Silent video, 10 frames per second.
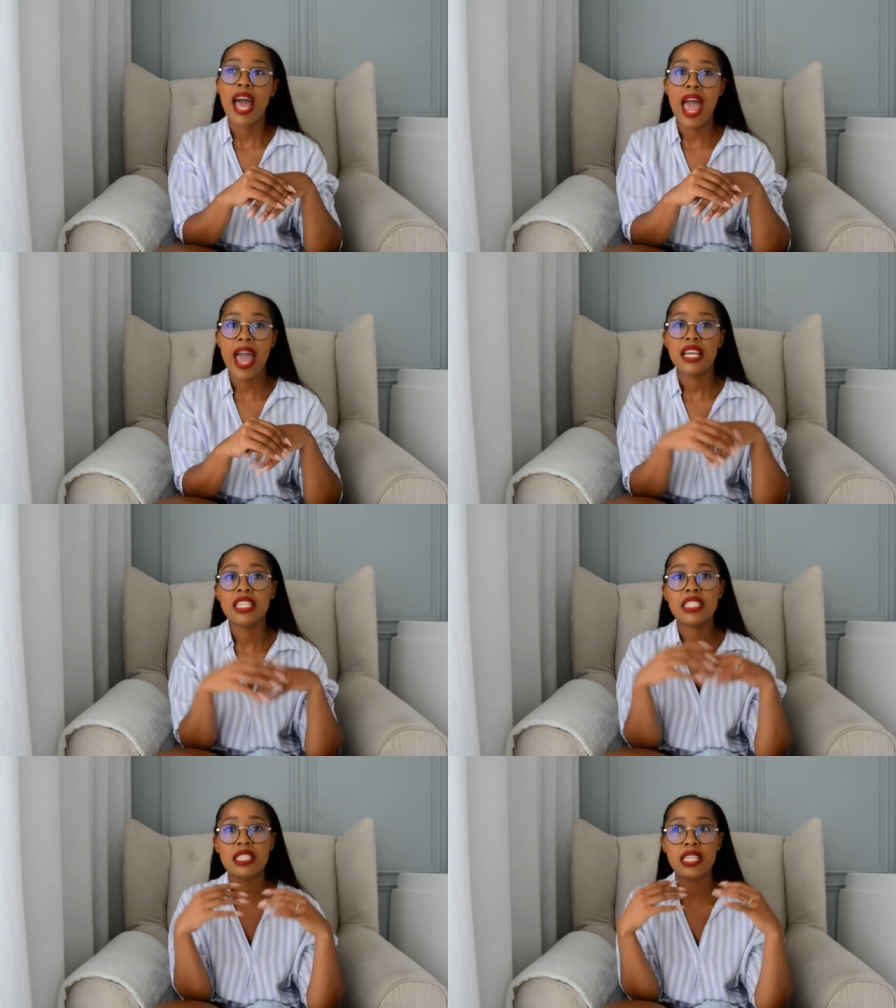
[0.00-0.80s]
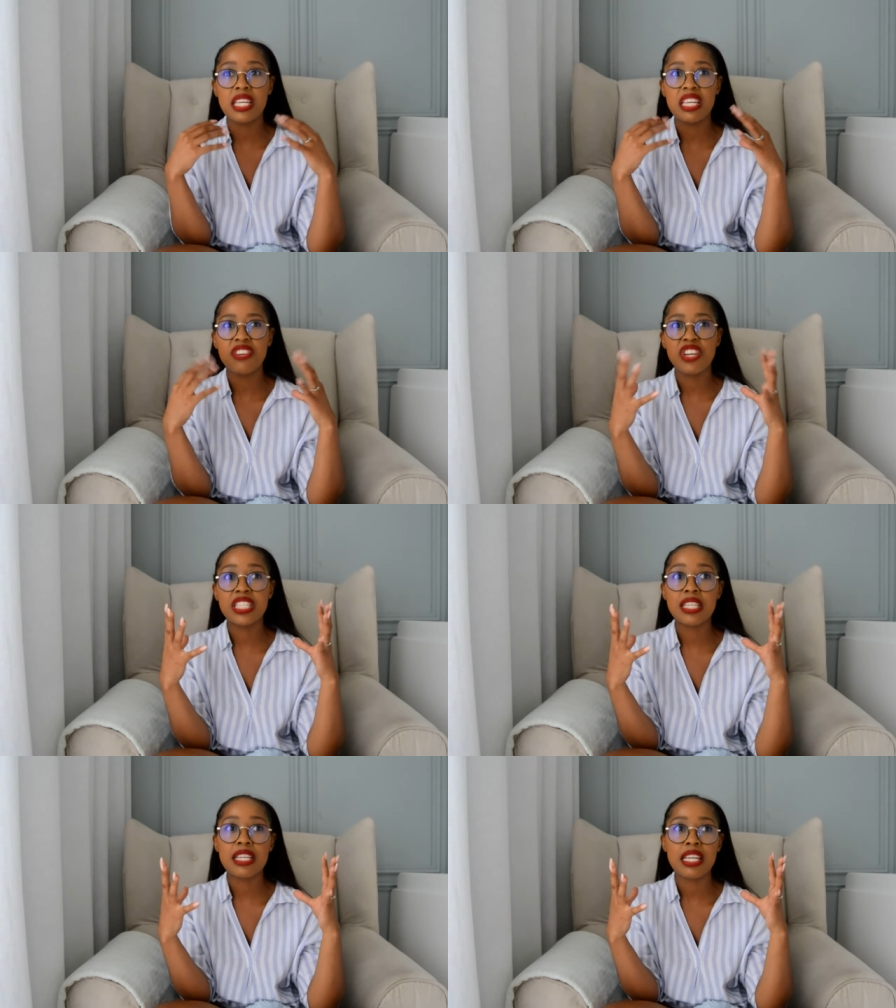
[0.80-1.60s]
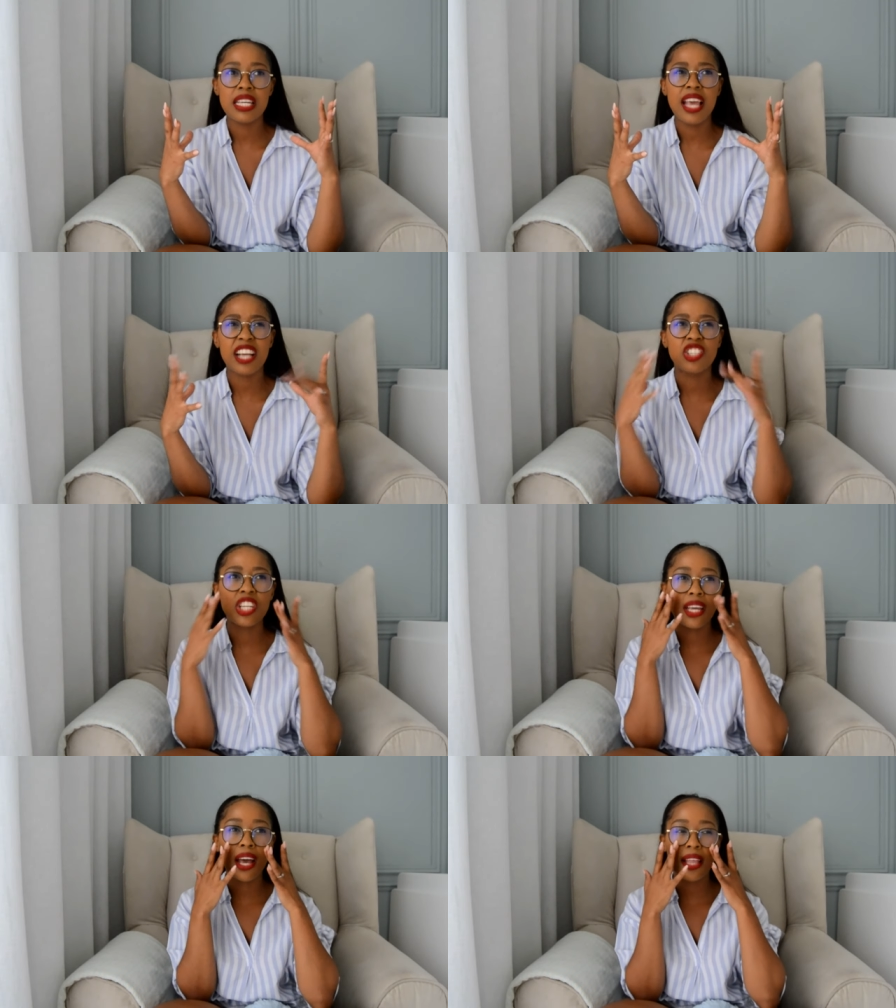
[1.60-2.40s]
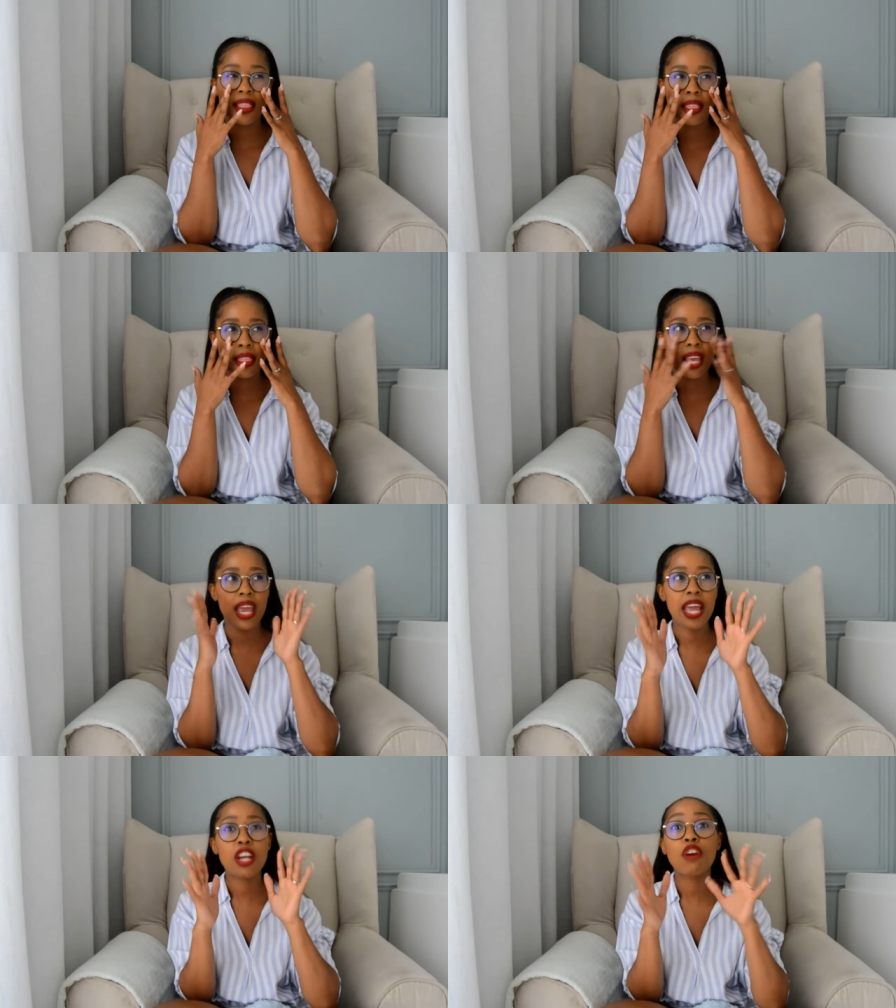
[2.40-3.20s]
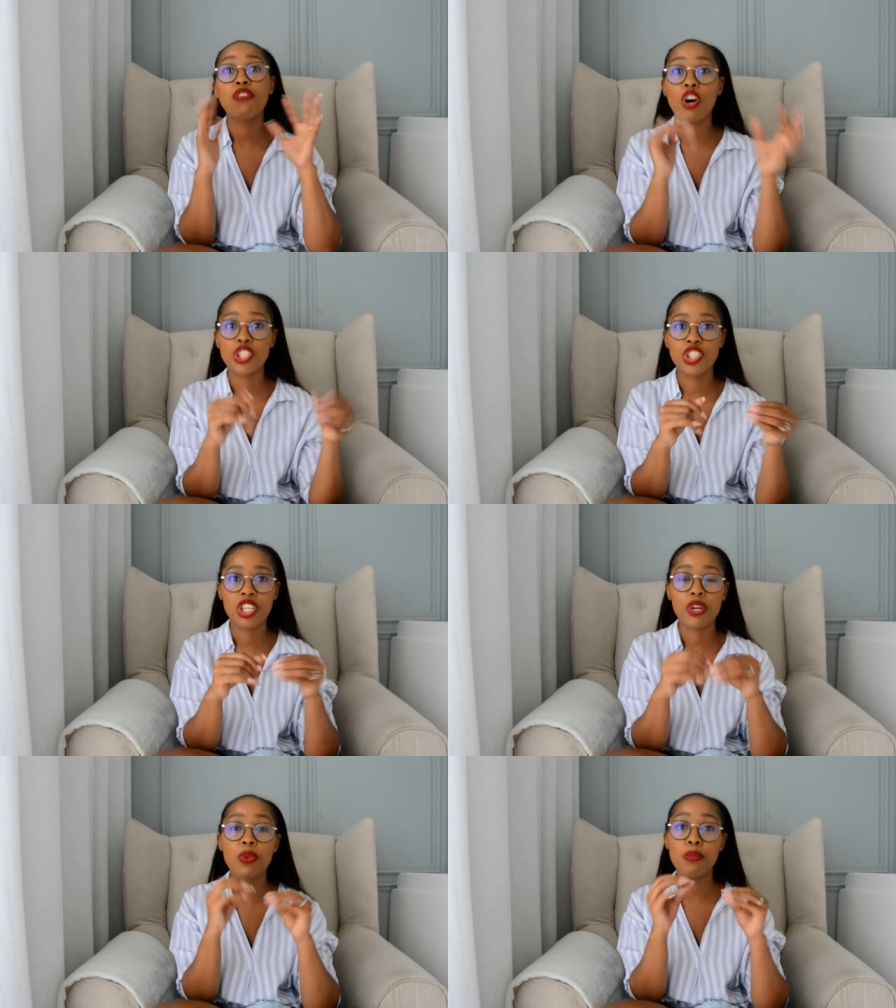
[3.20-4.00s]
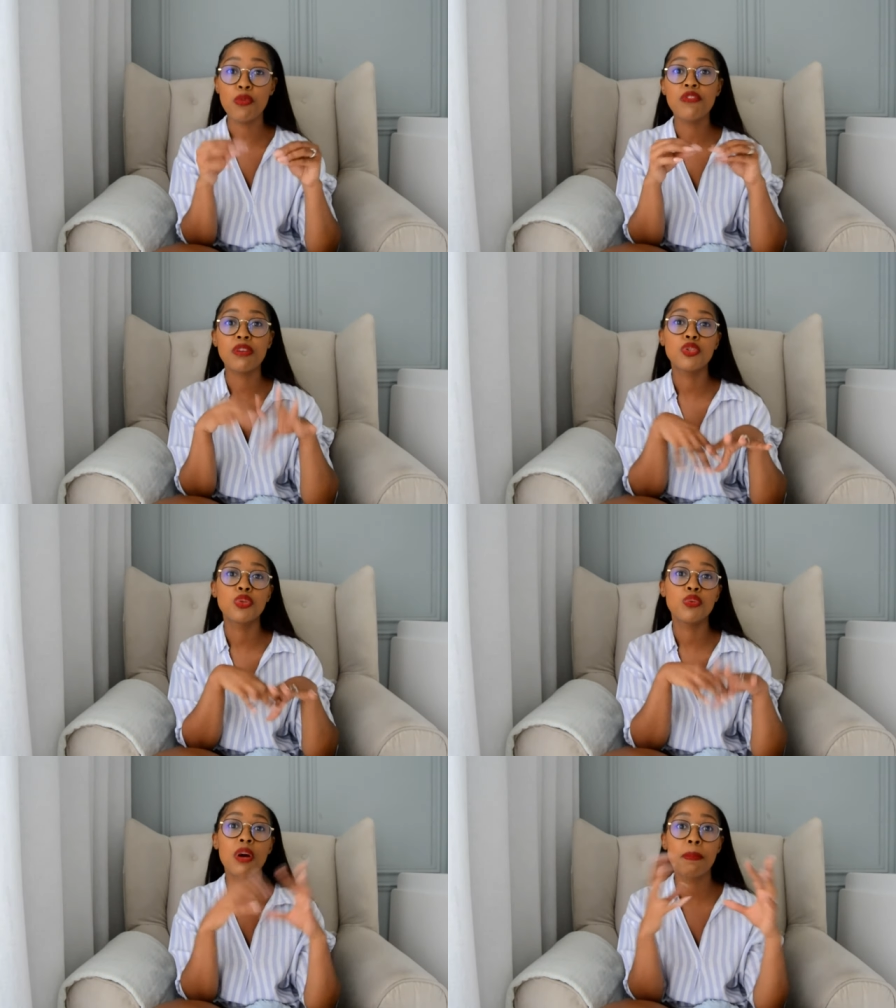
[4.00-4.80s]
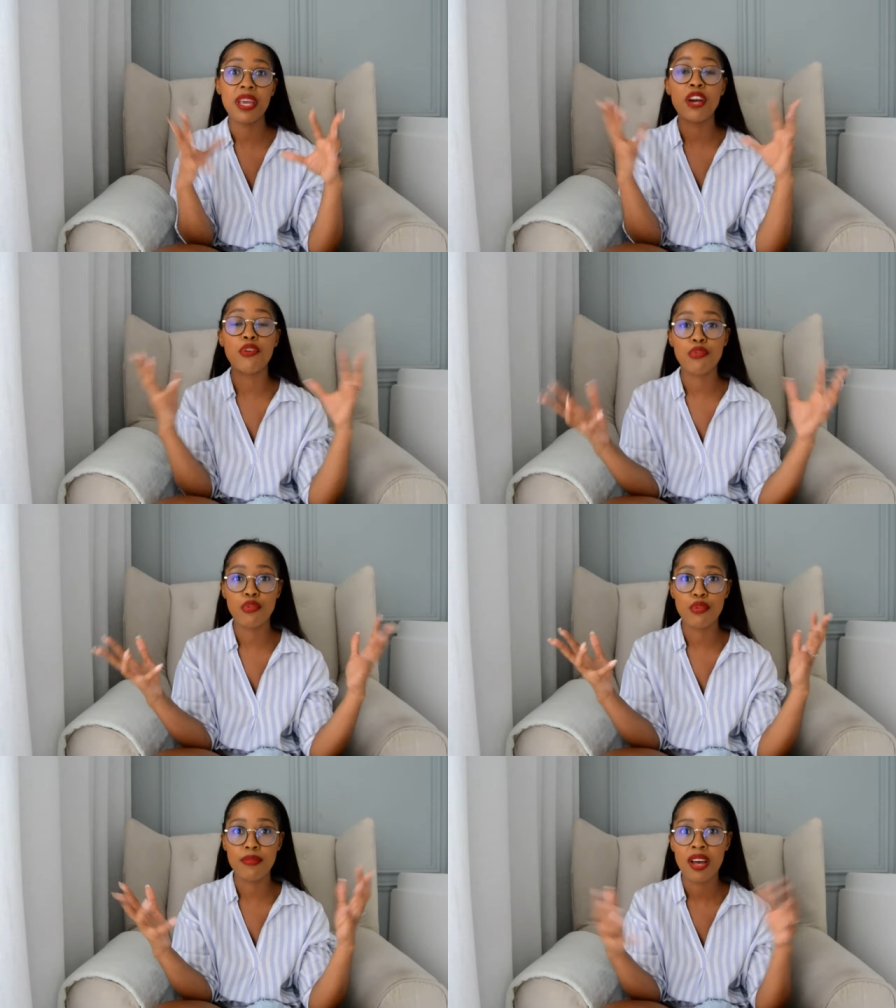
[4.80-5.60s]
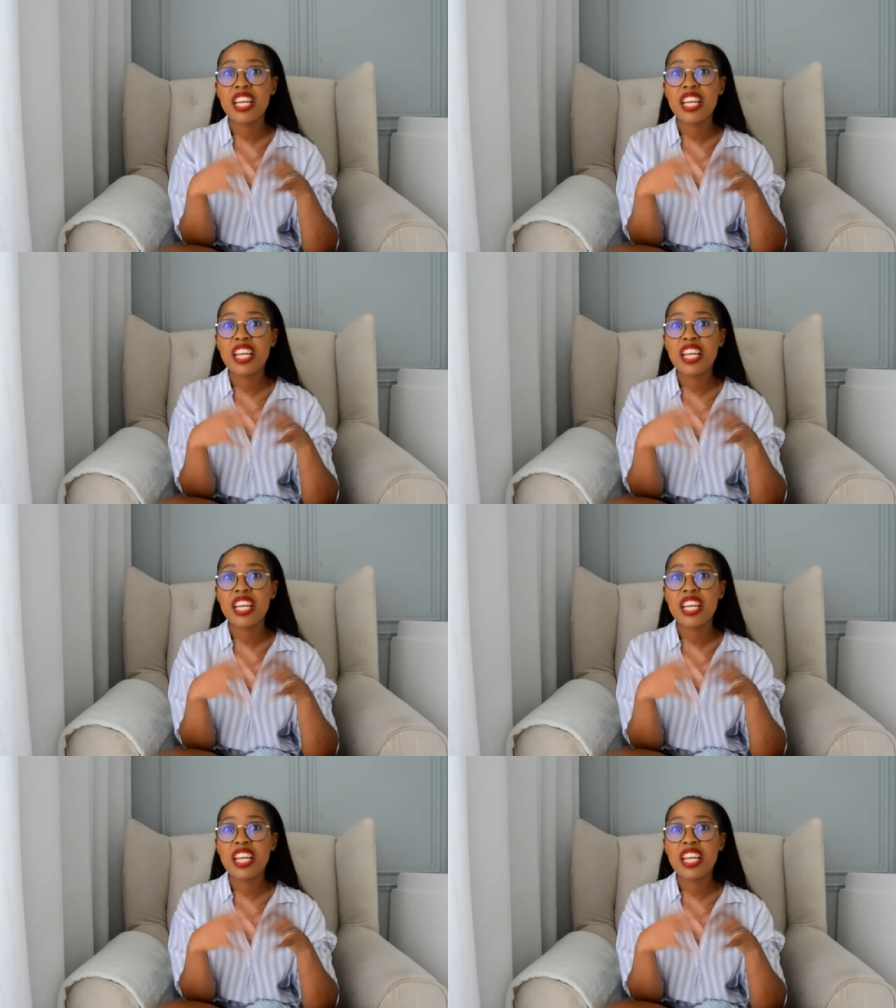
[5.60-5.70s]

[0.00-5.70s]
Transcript: And he recently, actually at the end of last year, we moved him to a bigger room.